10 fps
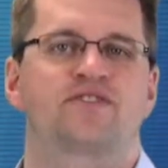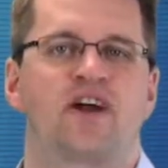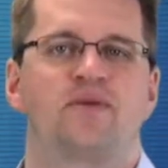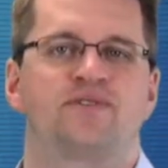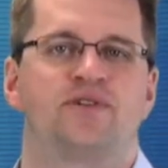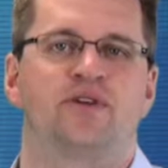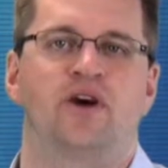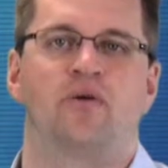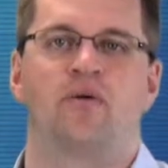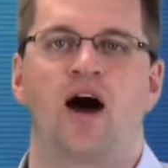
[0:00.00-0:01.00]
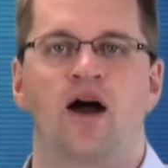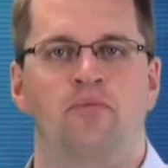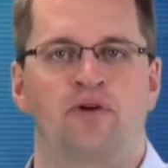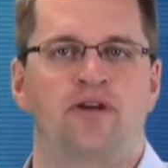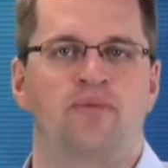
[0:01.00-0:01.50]
Scribe Studio.
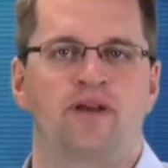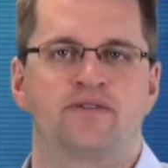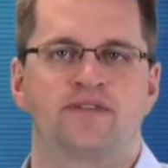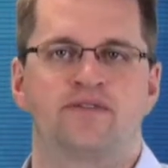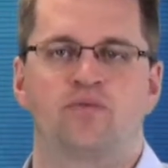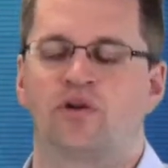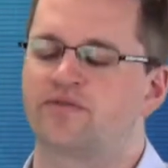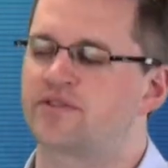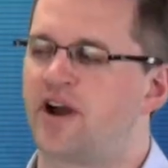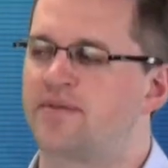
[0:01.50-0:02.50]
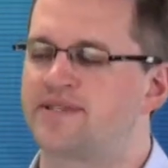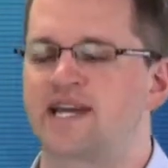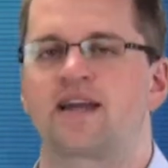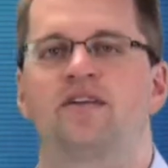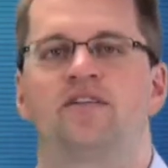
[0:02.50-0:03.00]
I'm Brendan Peterson, one of Scribe's
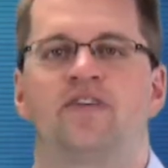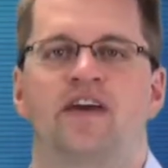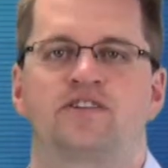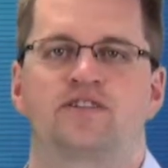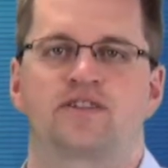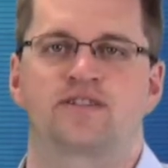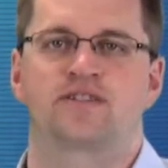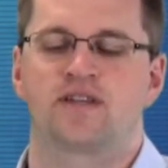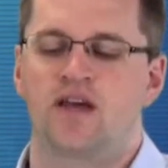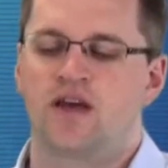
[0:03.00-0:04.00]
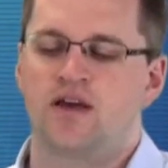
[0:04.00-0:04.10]
technical evangelists.